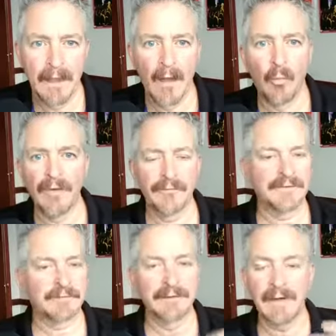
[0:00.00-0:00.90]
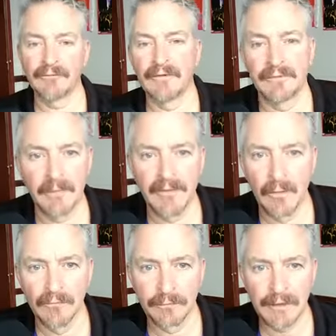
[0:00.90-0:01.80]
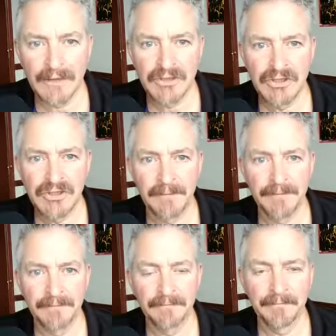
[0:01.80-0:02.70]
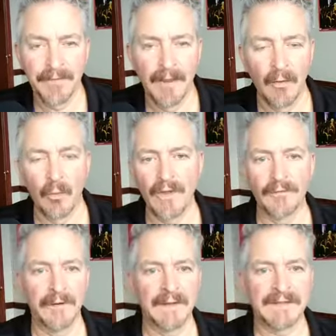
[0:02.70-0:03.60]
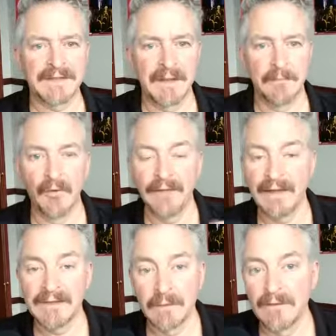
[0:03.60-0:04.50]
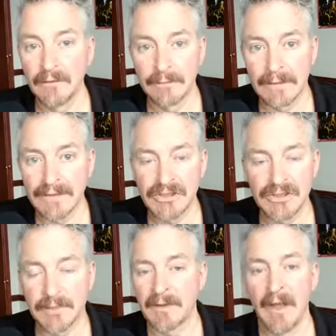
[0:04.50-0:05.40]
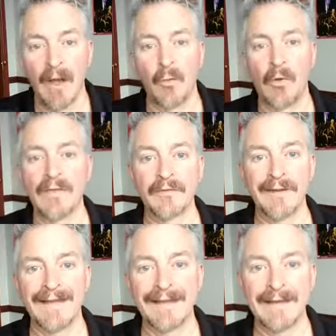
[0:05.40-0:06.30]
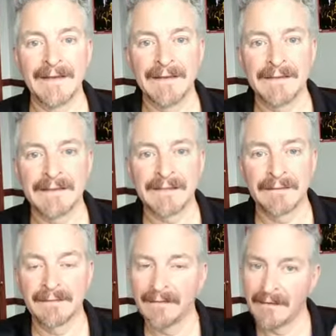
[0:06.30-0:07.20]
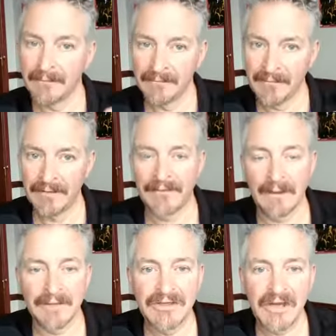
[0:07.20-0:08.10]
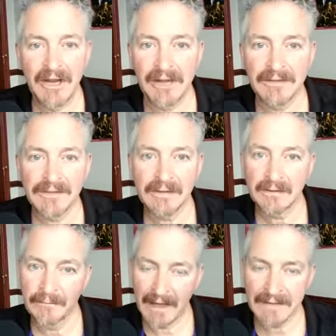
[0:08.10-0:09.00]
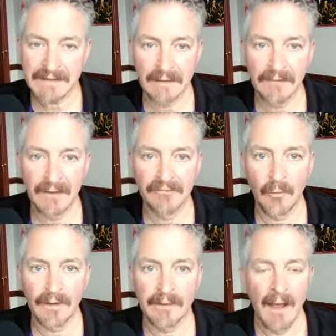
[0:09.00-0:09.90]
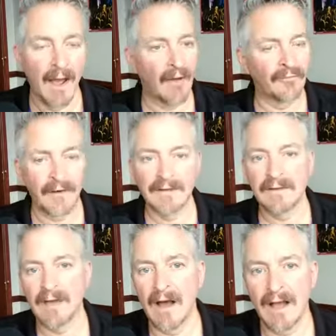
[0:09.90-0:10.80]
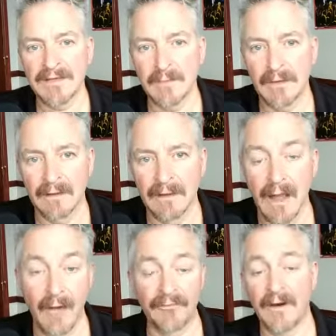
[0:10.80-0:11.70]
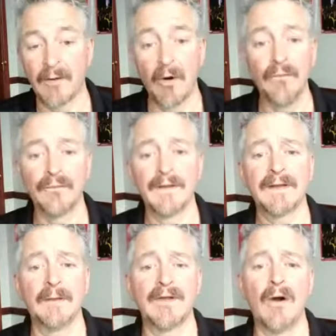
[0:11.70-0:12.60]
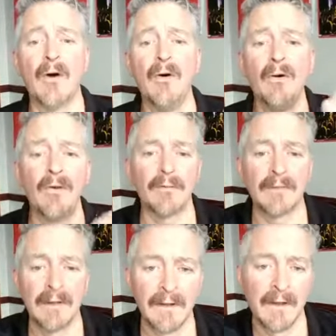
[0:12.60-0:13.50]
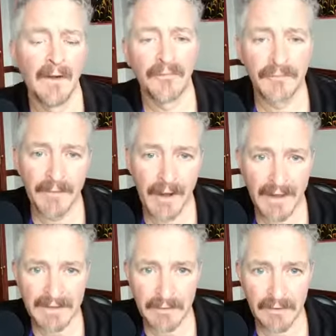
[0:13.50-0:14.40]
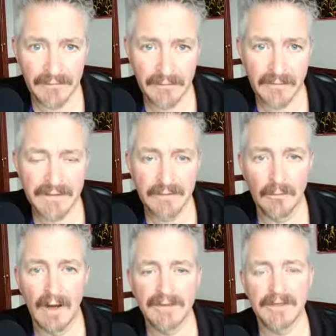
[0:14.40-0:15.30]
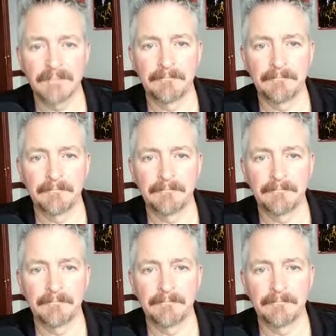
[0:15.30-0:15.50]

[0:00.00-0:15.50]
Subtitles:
Whether it's recovering from an old relationship, whether it's moving into a new relationship, whether it is family change, passing of a loved one, a friend in the hospital, a friend hopefully coming home from the hospital for those of you watching.